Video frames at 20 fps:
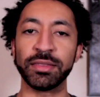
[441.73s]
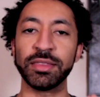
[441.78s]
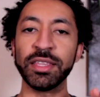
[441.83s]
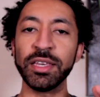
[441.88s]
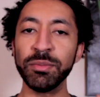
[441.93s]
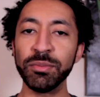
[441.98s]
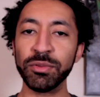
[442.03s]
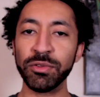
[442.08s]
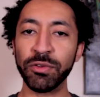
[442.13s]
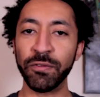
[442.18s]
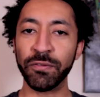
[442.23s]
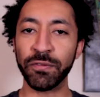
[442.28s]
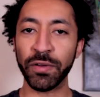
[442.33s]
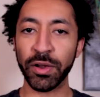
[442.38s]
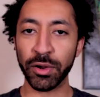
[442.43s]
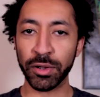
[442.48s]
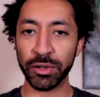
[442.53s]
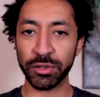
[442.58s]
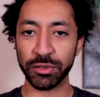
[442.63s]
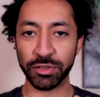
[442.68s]
themes are
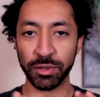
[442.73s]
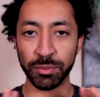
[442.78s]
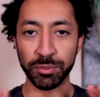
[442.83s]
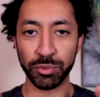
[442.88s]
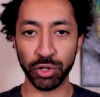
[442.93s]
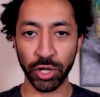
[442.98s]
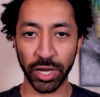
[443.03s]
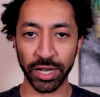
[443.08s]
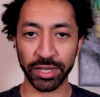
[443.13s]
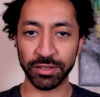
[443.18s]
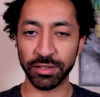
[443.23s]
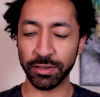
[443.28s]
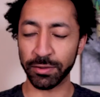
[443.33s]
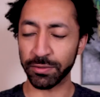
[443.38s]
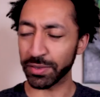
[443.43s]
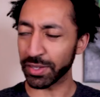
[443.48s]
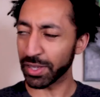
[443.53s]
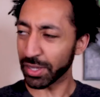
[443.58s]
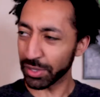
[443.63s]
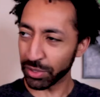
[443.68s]
very
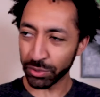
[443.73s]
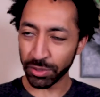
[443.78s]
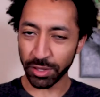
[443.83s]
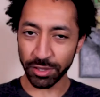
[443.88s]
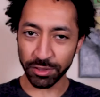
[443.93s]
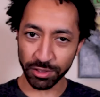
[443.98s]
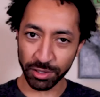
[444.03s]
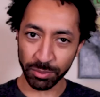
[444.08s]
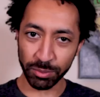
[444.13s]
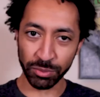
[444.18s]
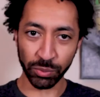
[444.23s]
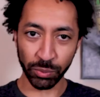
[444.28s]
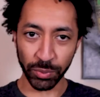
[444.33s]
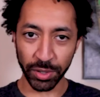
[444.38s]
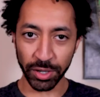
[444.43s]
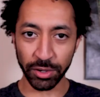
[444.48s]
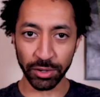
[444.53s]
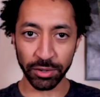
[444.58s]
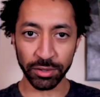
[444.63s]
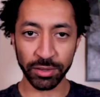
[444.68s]
subjective and i know that seems
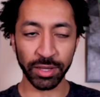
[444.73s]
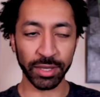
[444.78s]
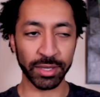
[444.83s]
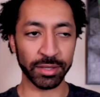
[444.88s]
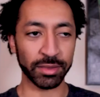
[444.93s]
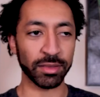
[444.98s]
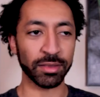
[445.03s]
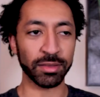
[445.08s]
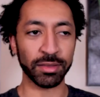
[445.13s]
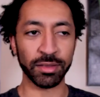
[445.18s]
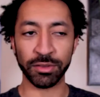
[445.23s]
weird like